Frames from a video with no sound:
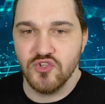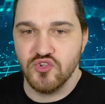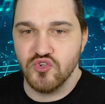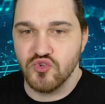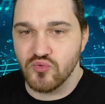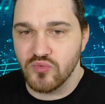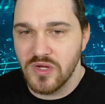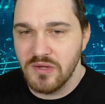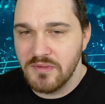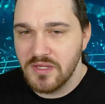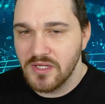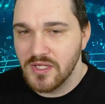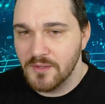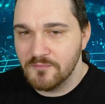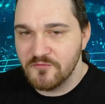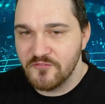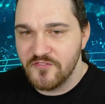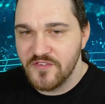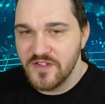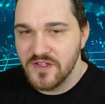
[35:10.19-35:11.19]
Dreaming
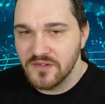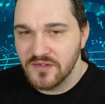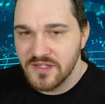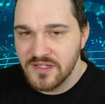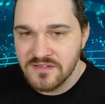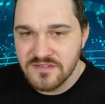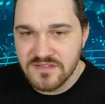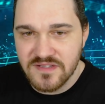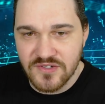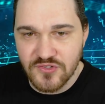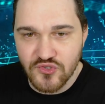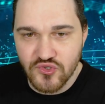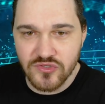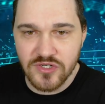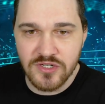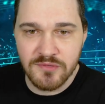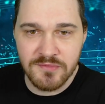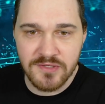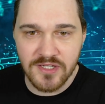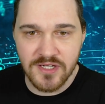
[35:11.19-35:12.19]
up feelings and
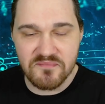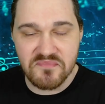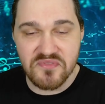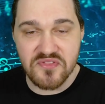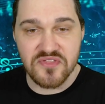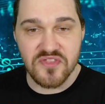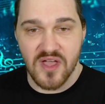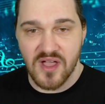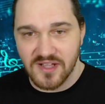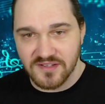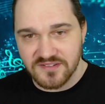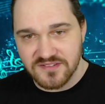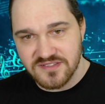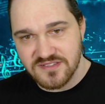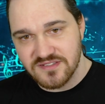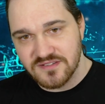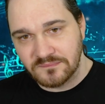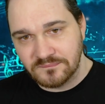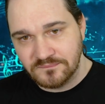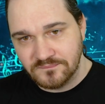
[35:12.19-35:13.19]
dreaming up
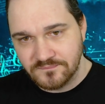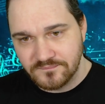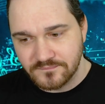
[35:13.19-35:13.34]
thoughts.